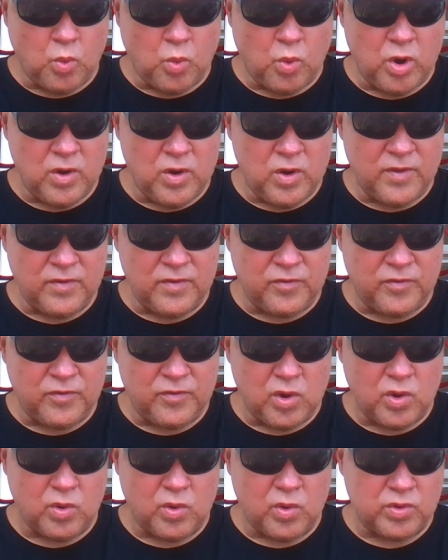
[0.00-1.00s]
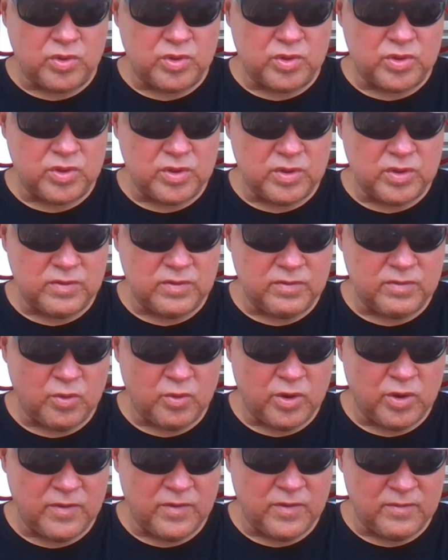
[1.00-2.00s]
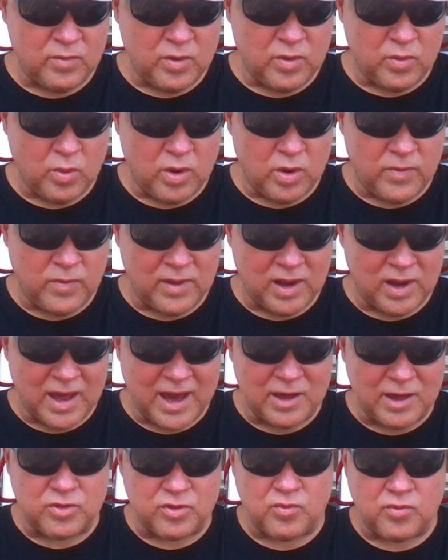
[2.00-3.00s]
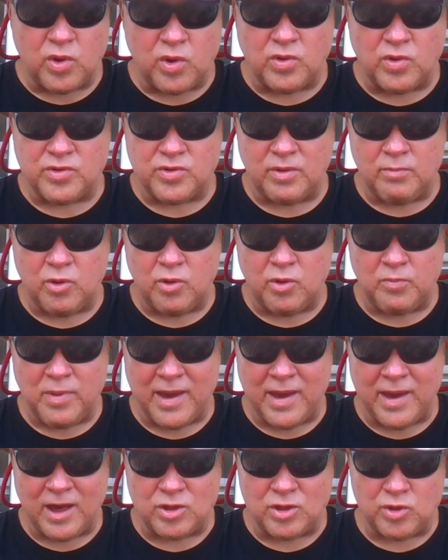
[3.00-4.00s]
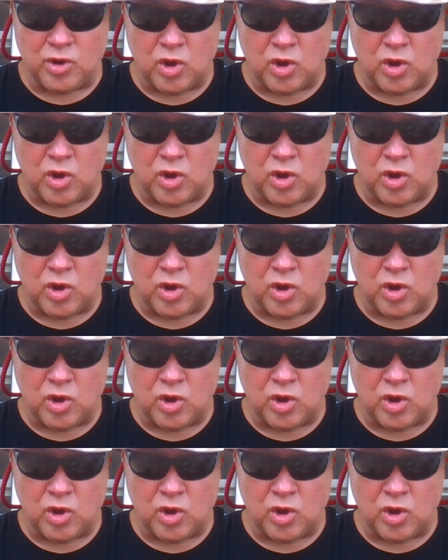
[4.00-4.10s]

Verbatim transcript: We're in the throes. We're in the last throes of the birth pains.